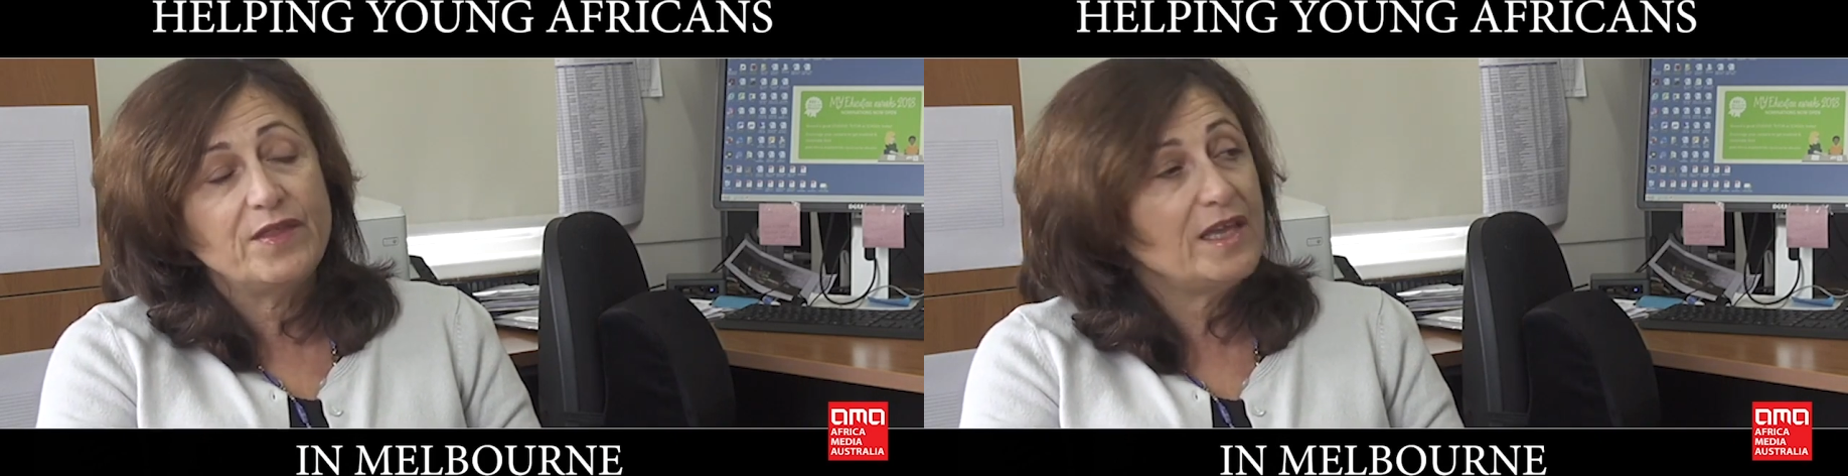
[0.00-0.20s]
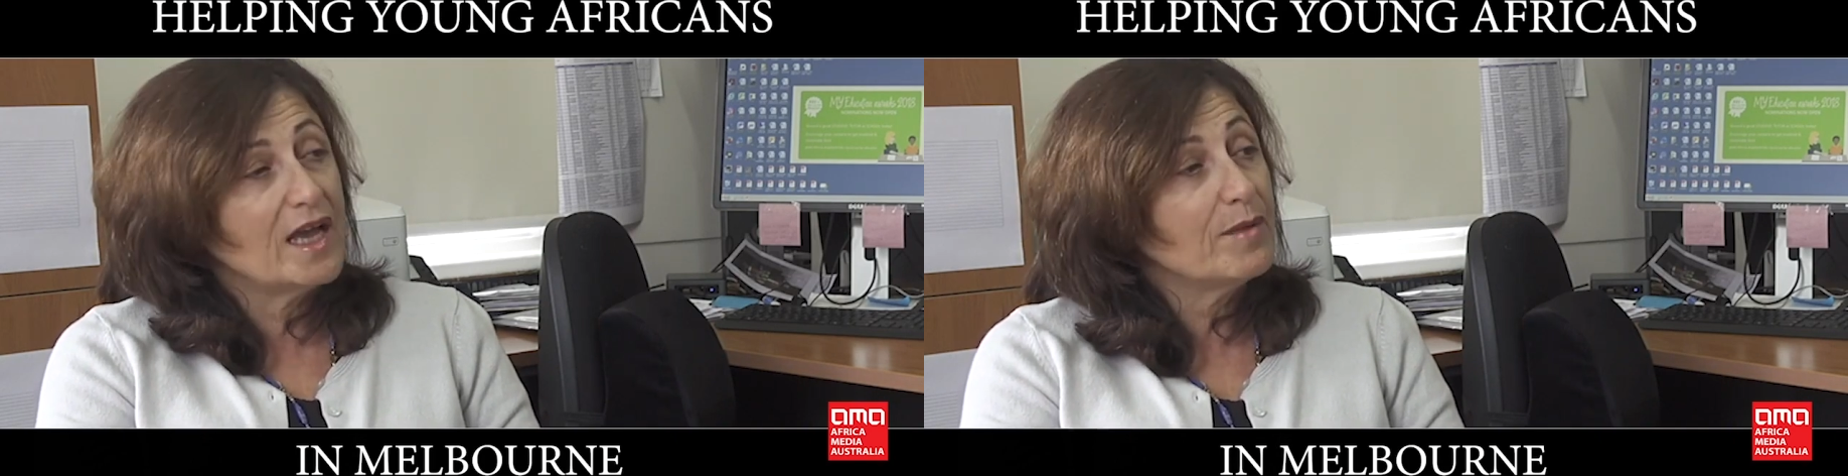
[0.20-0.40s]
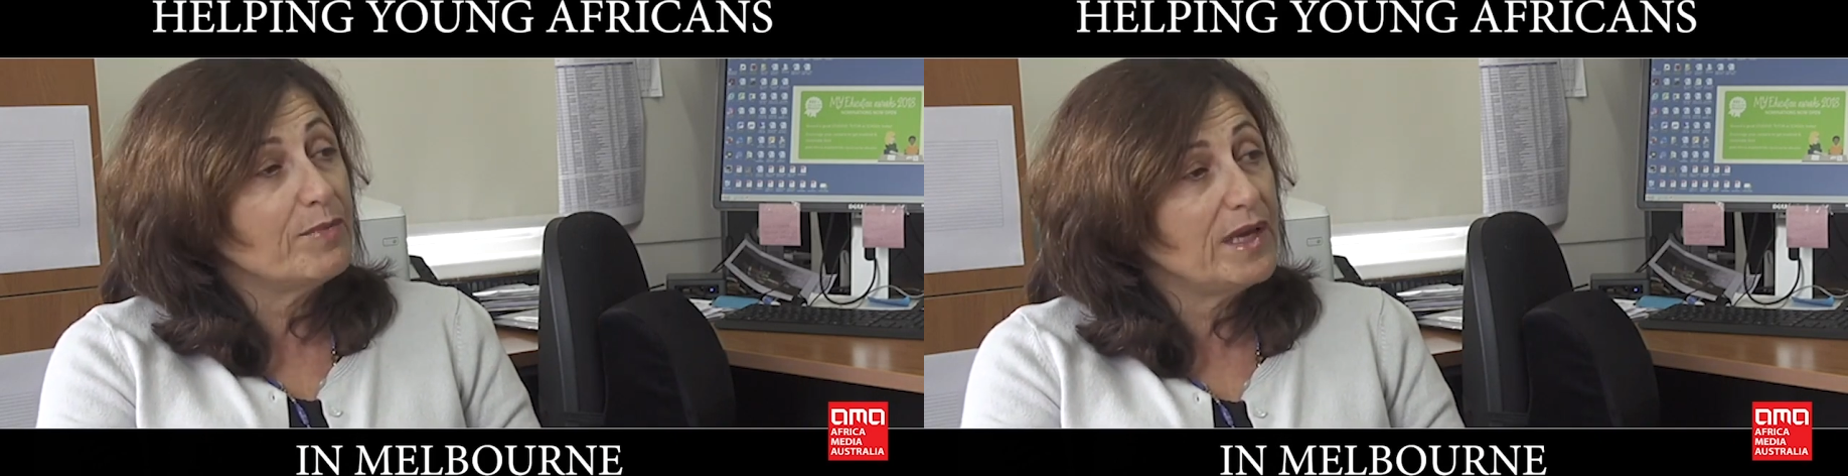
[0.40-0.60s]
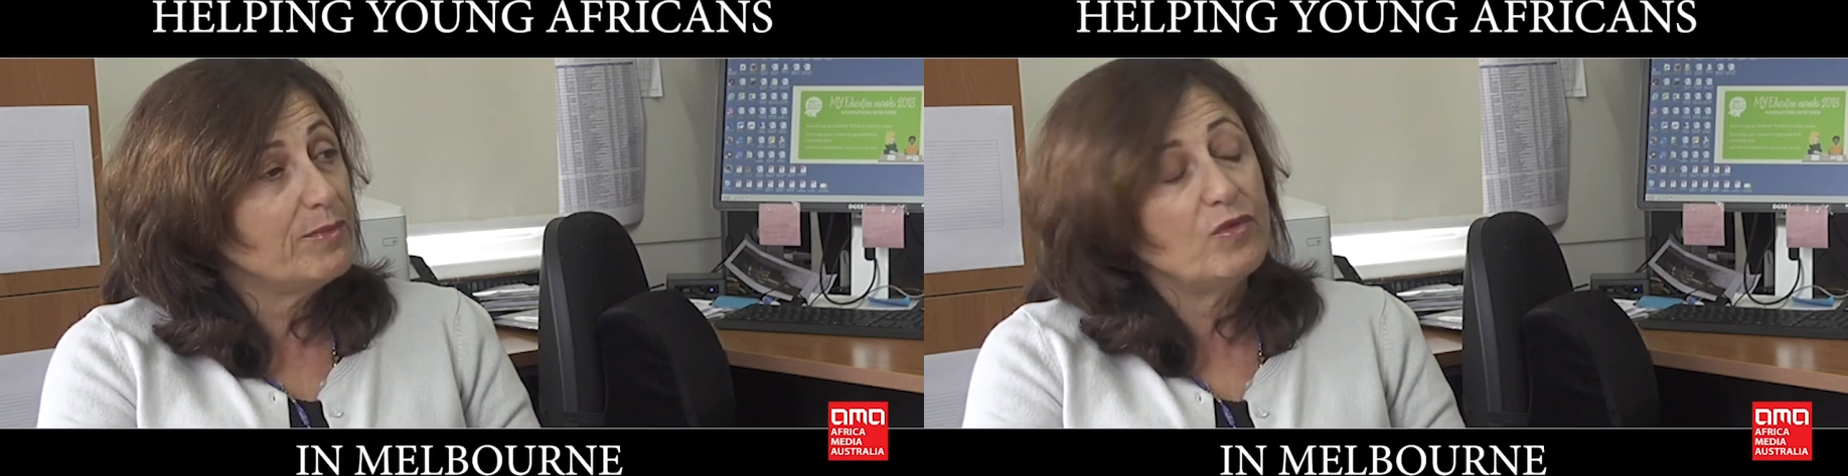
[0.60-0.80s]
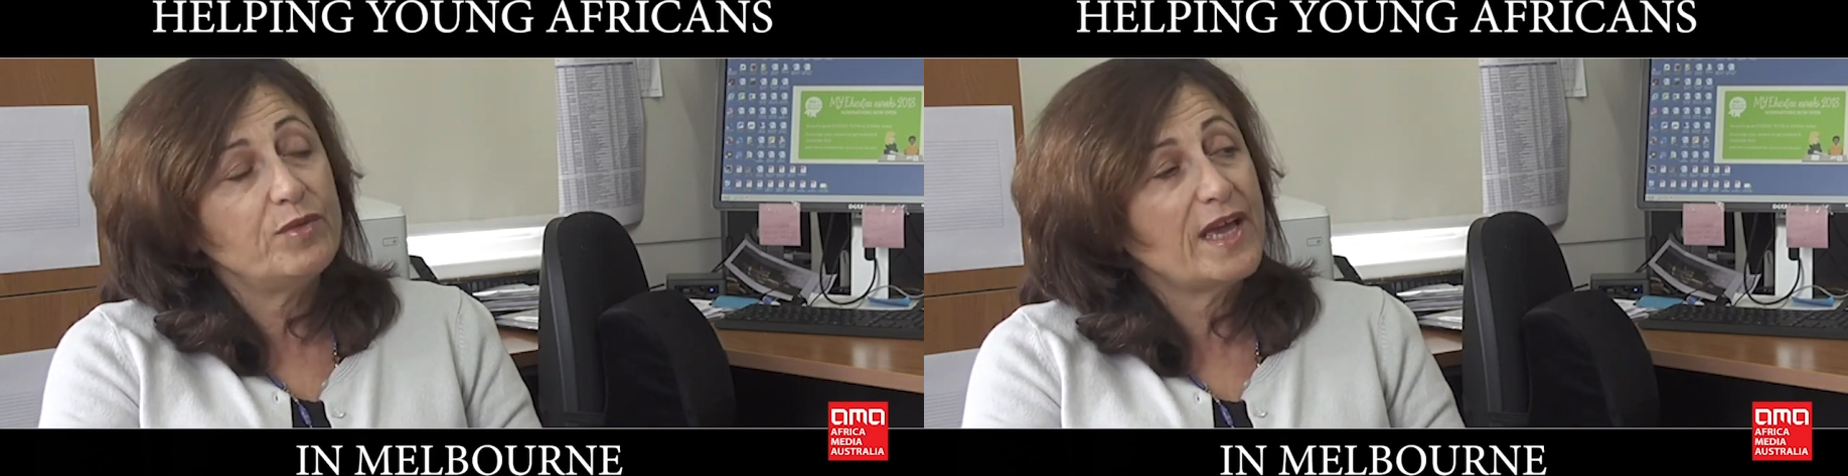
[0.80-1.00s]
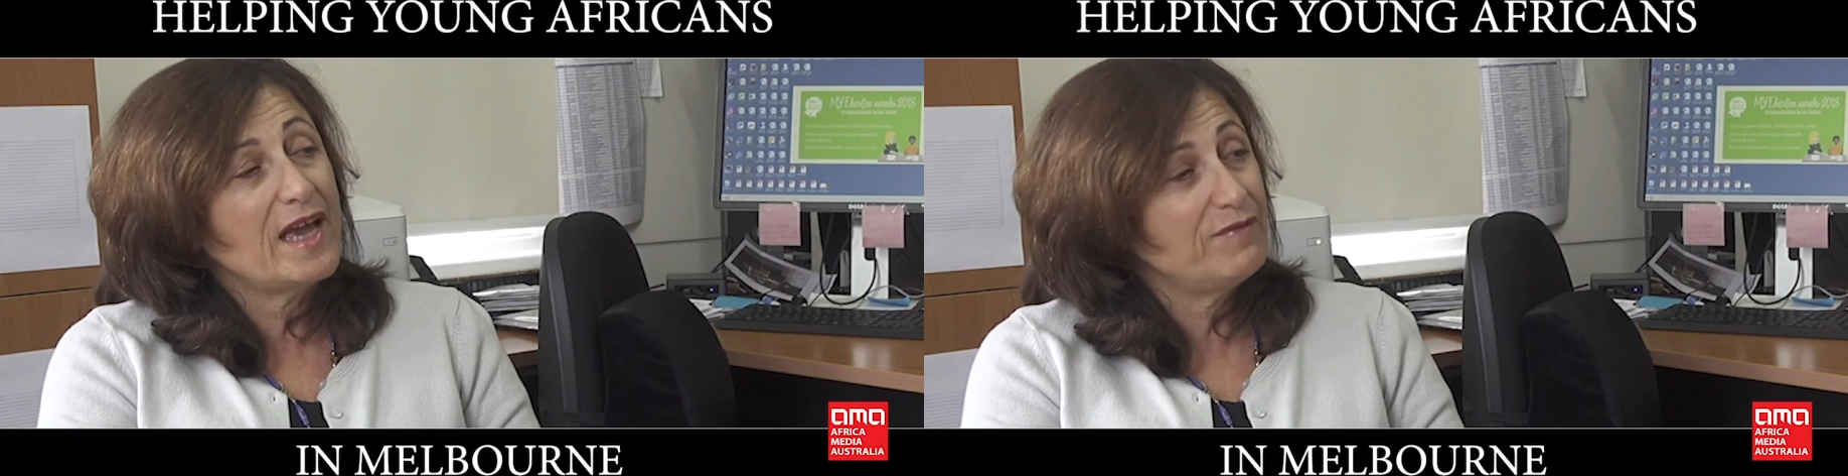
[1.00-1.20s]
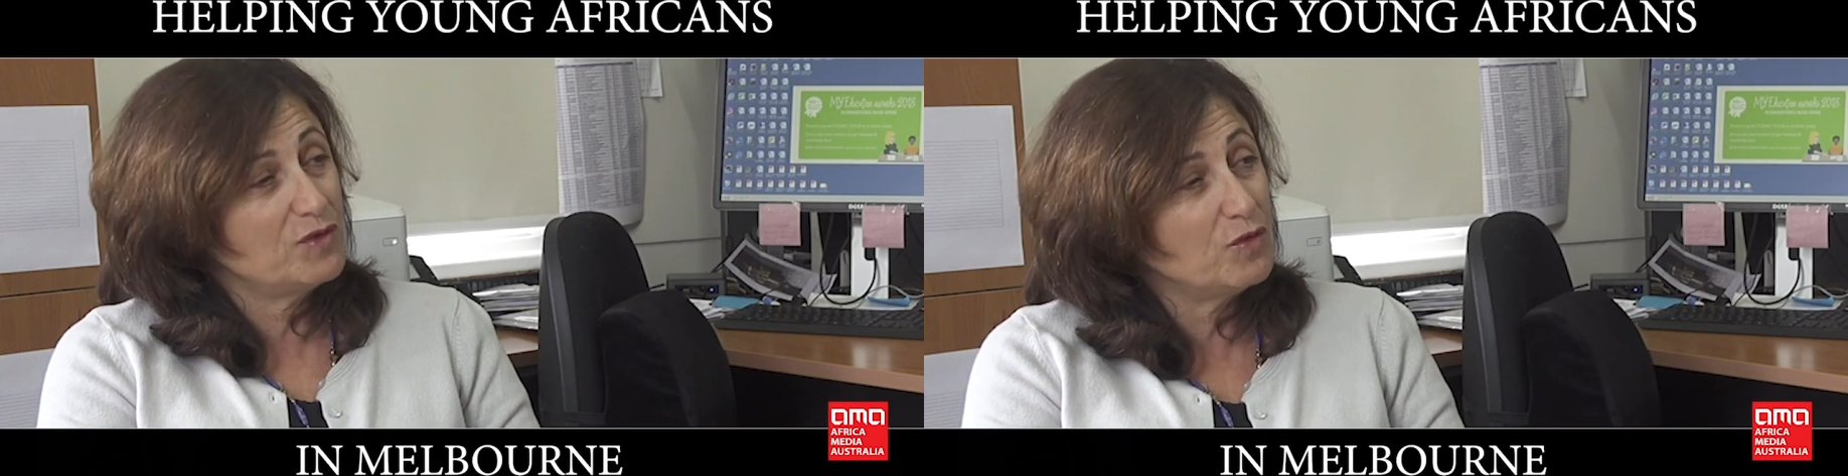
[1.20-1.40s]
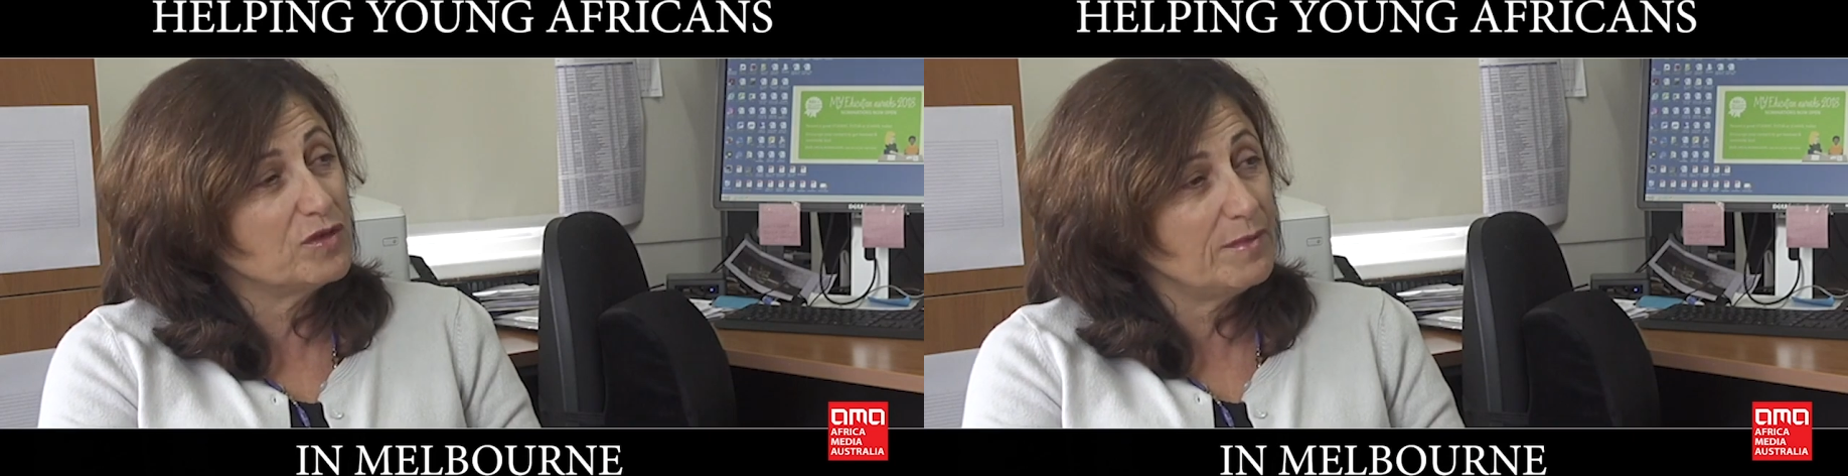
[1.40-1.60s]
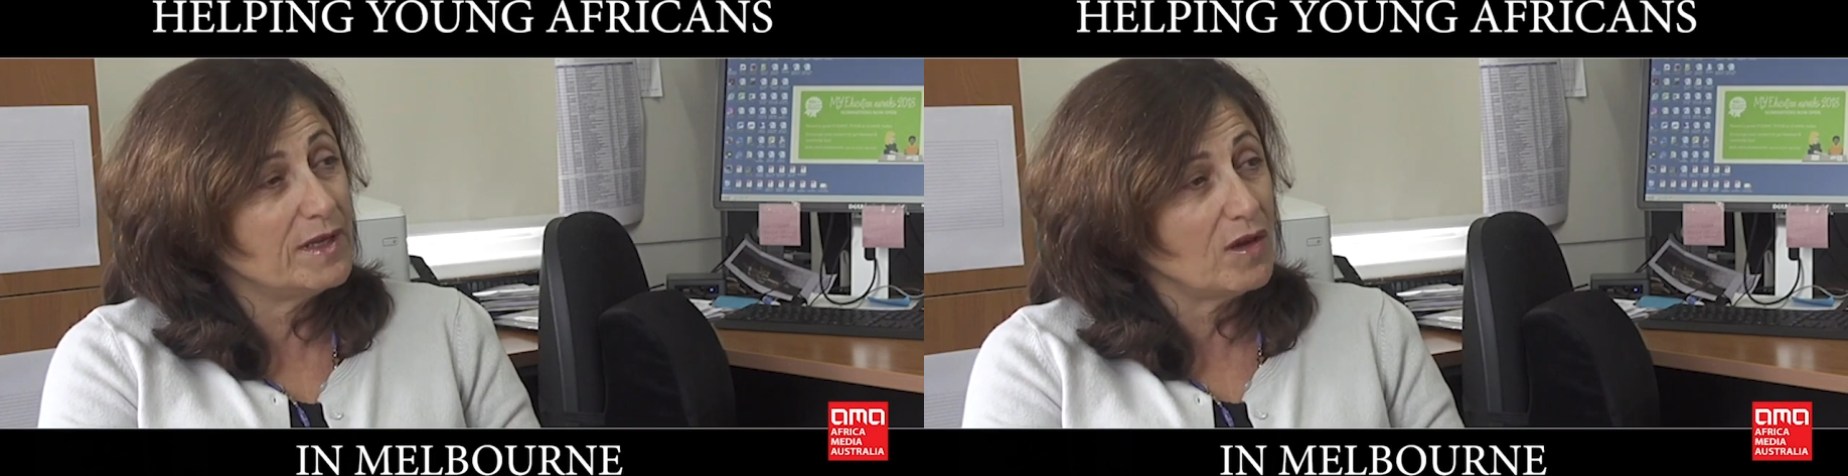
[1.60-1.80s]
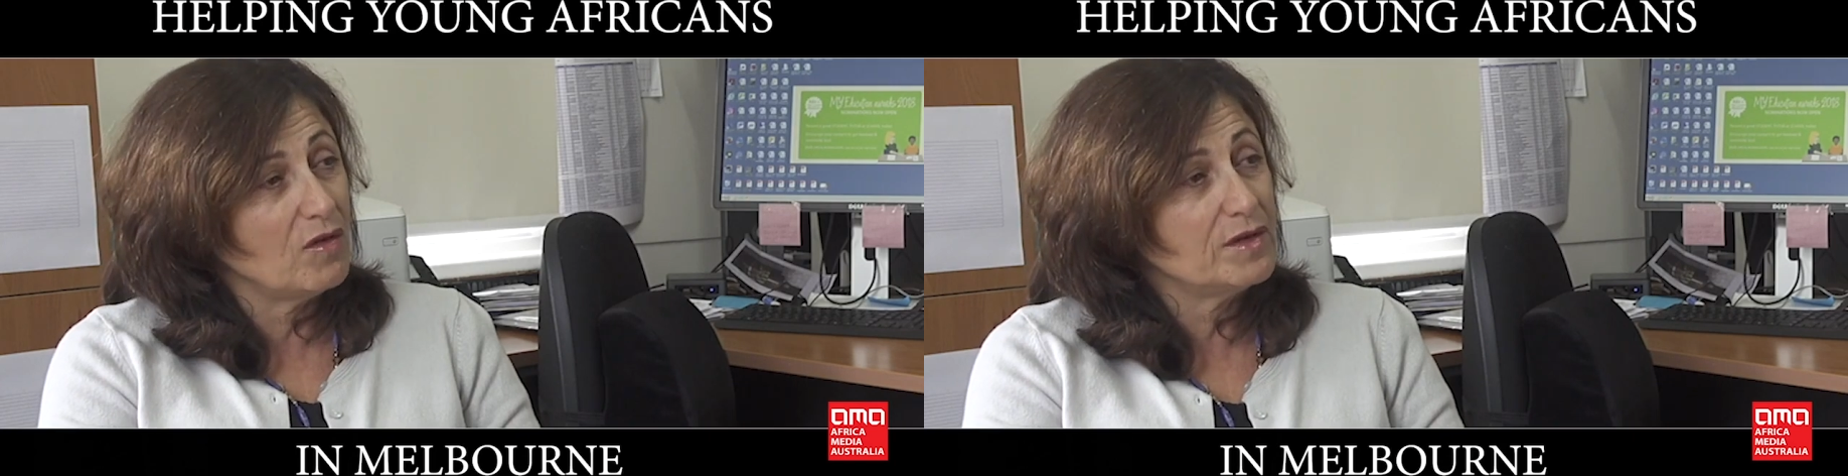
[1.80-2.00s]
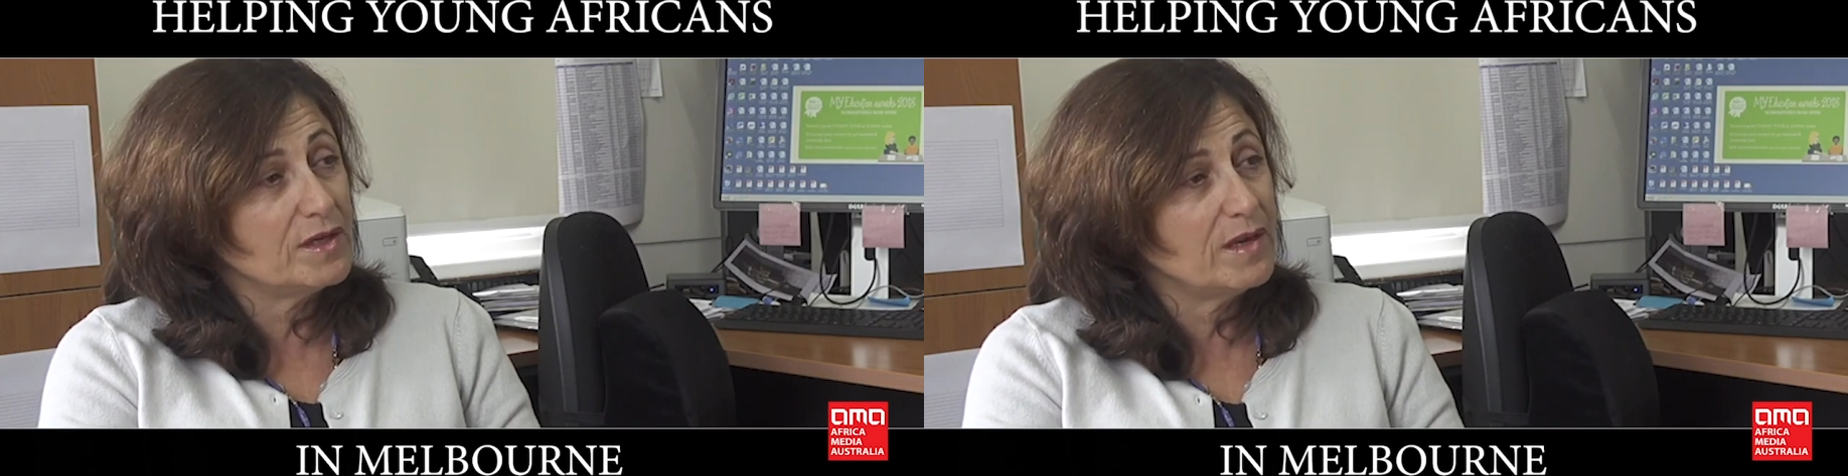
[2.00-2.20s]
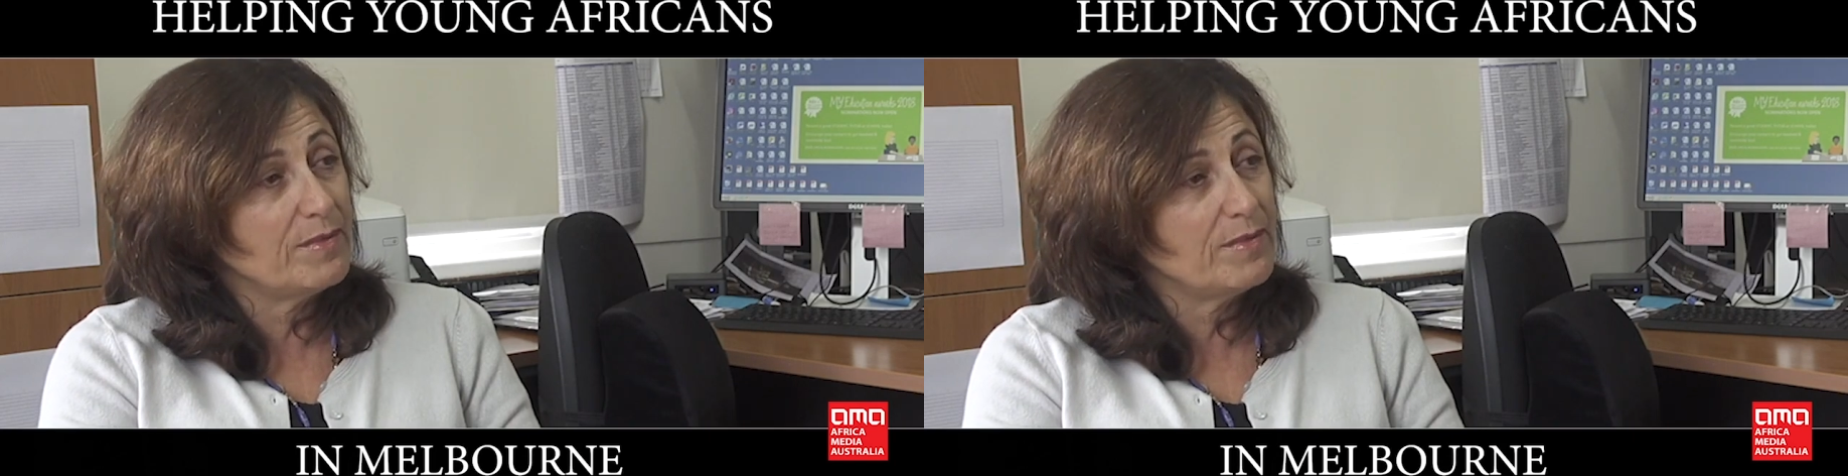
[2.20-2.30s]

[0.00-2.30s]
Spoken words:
The young people we have talk to me a lot